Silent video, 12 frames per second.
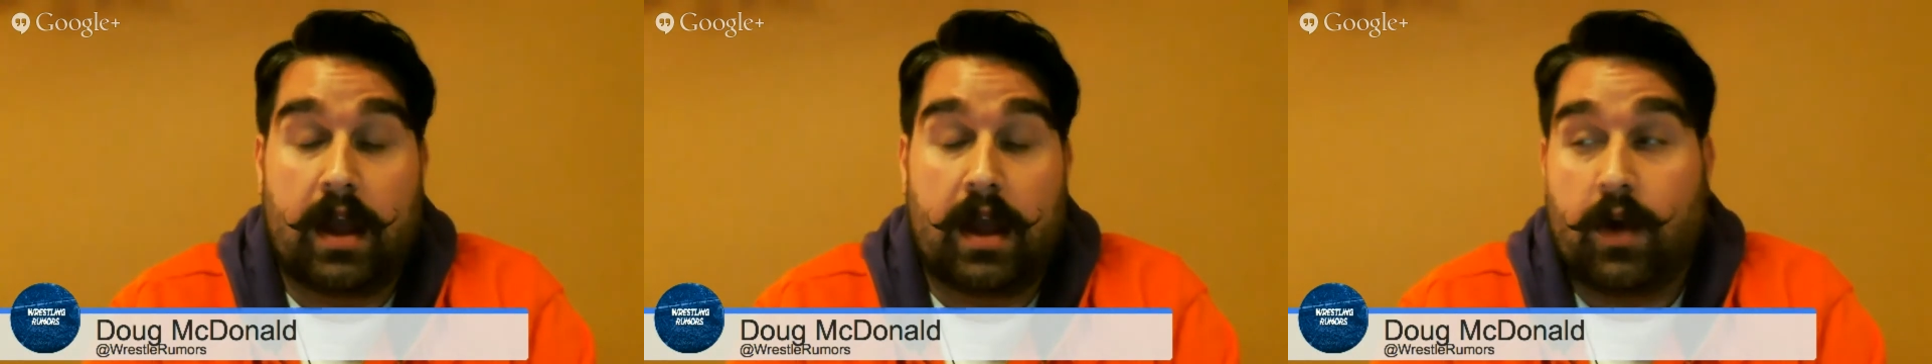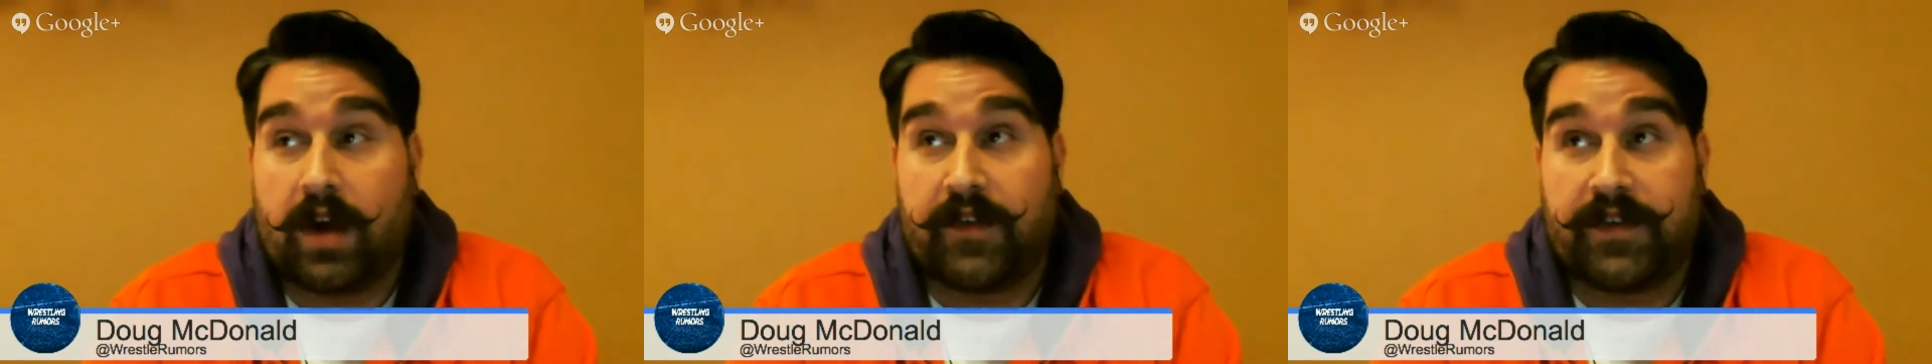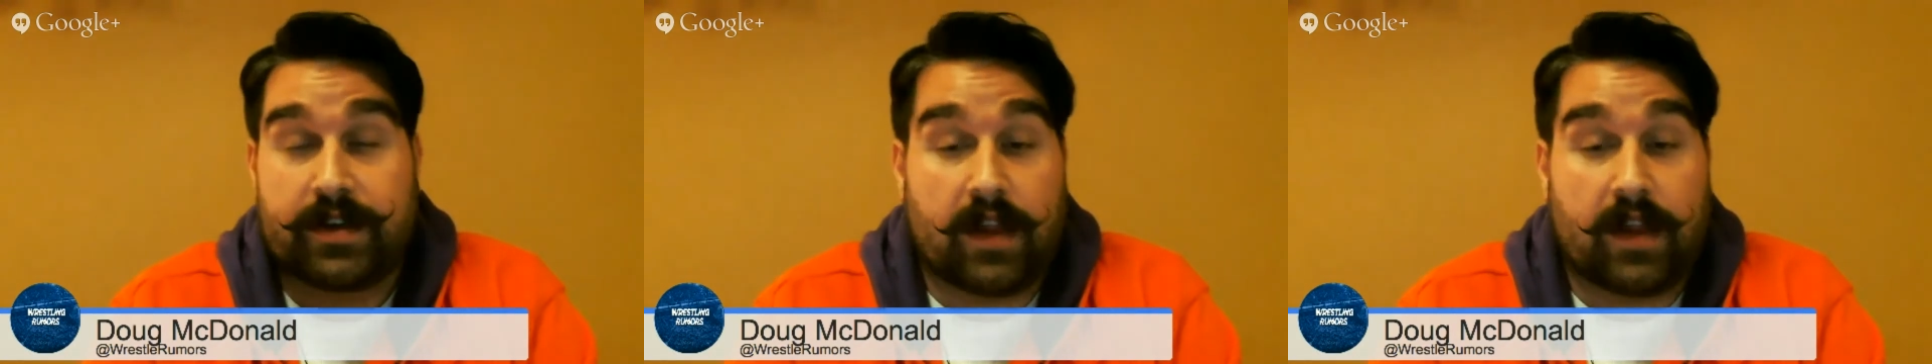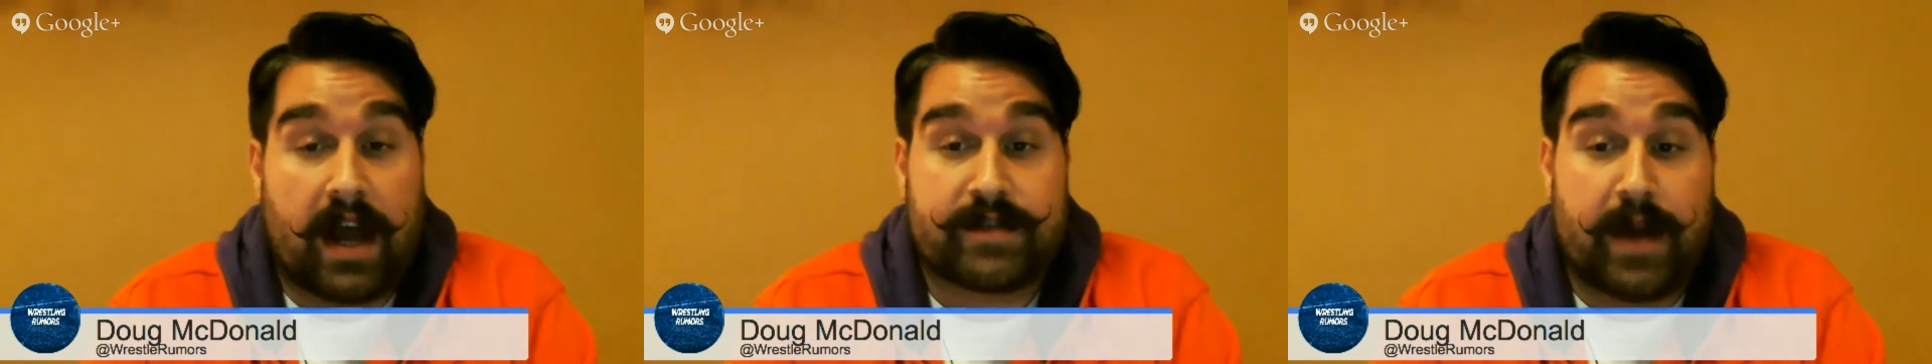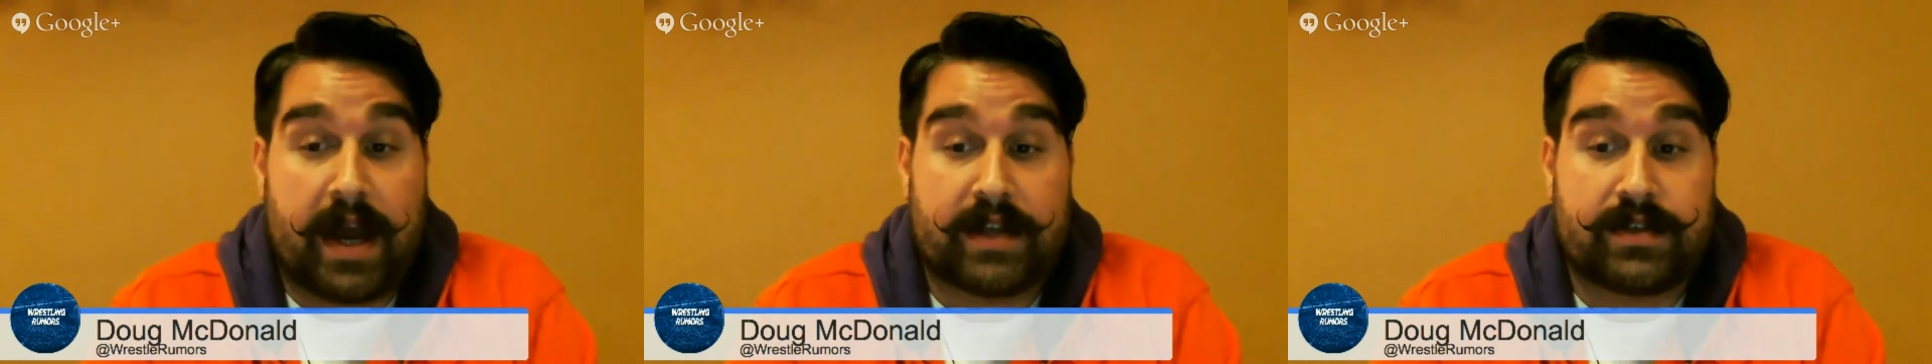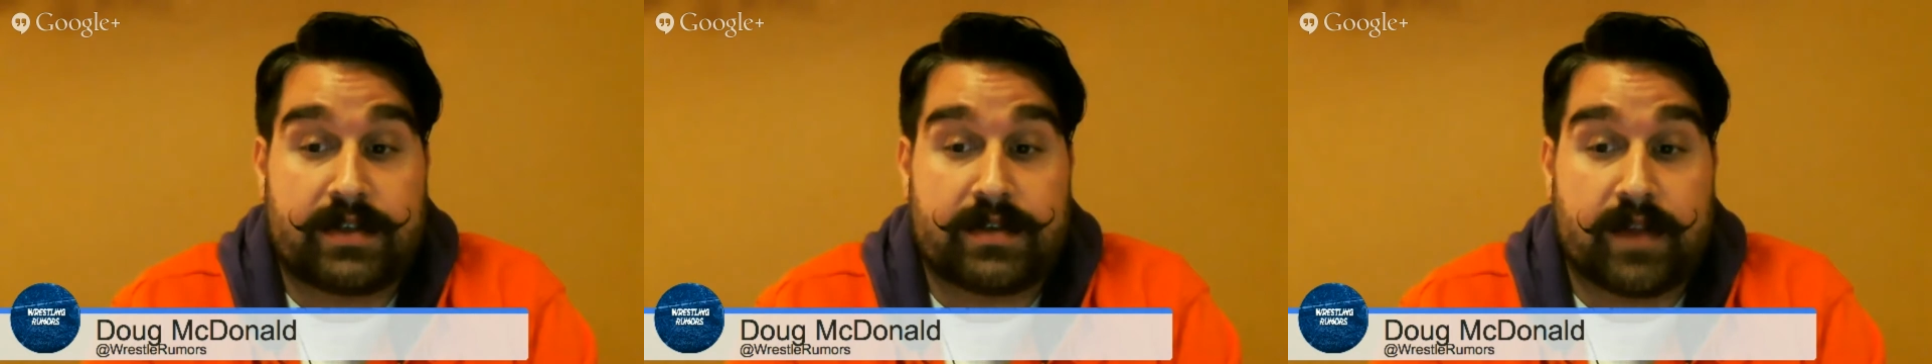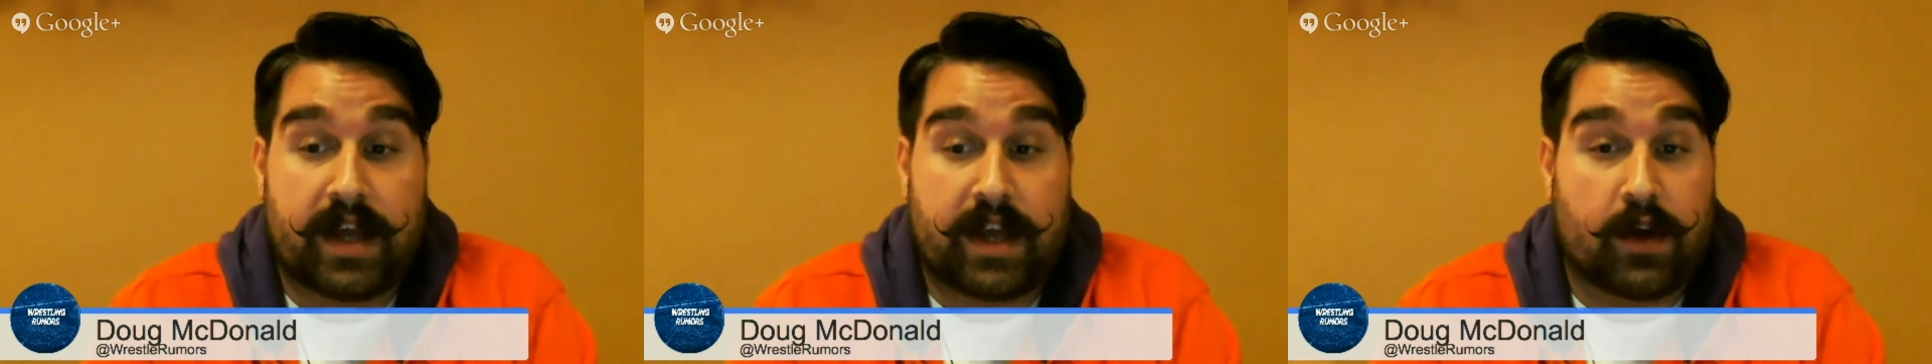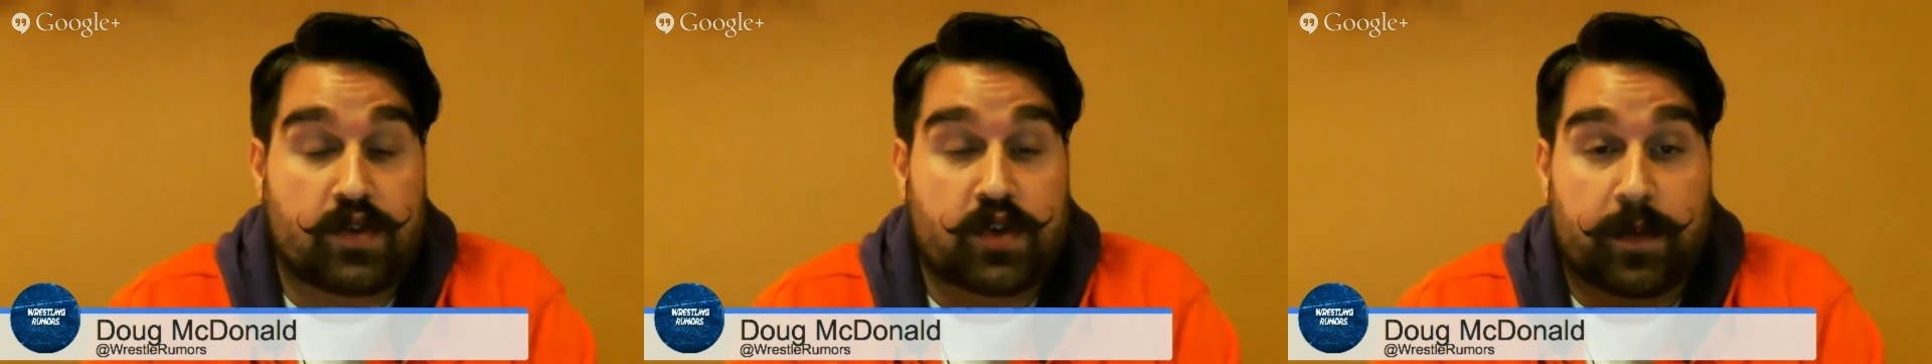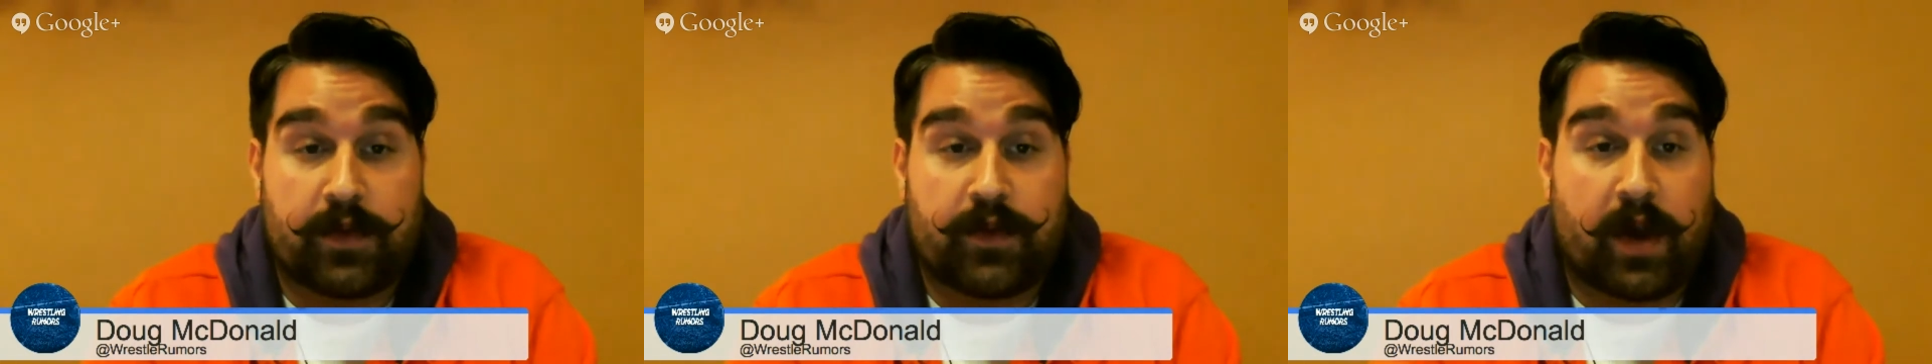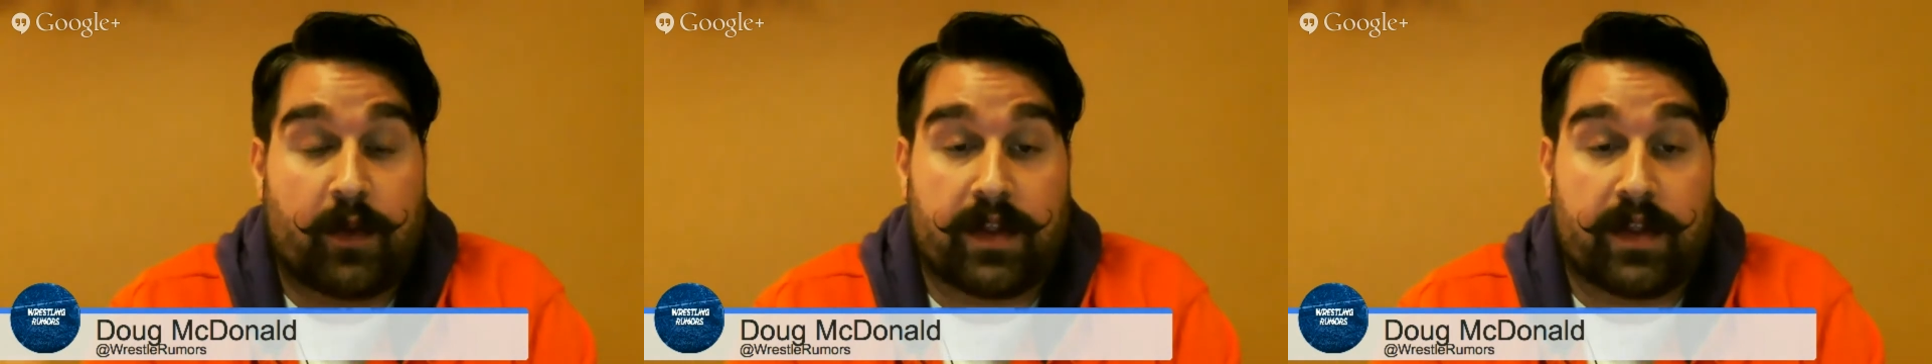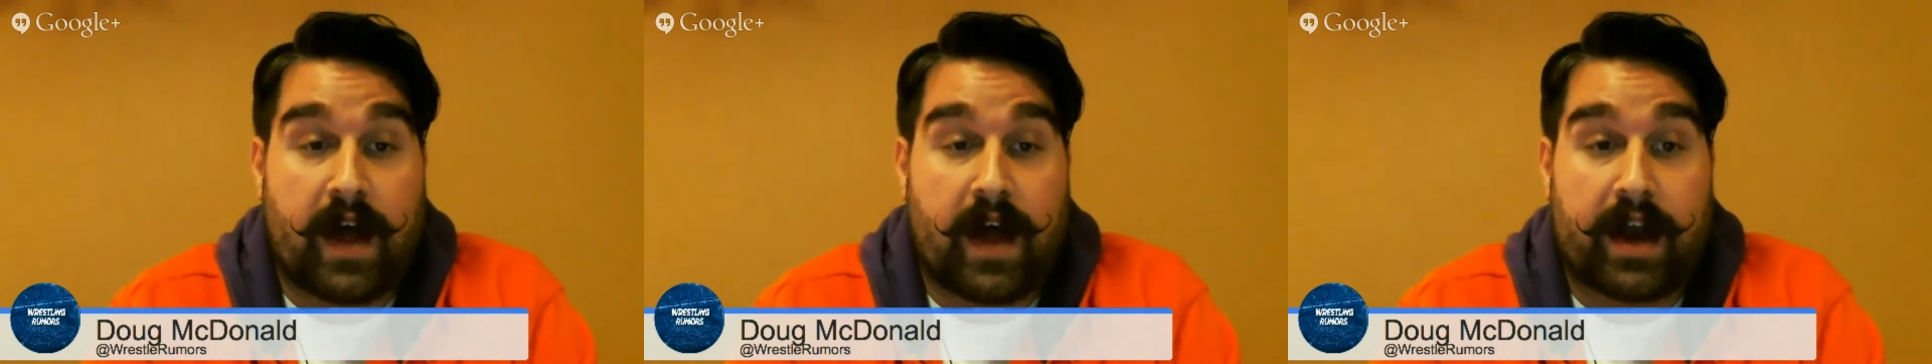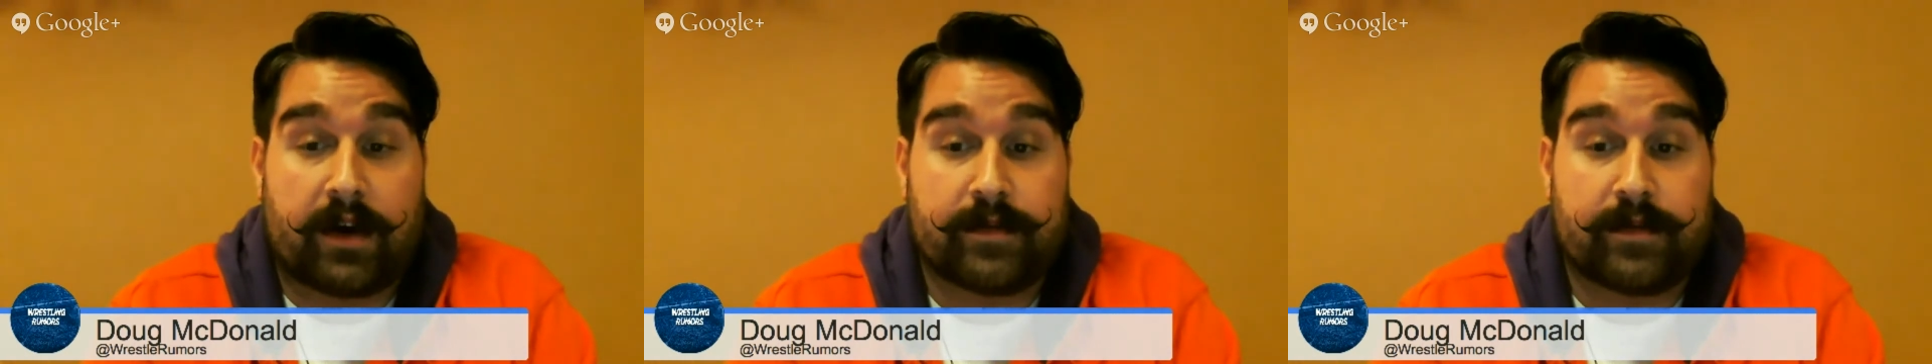What if it's her last match? They go triple threat with the ladder.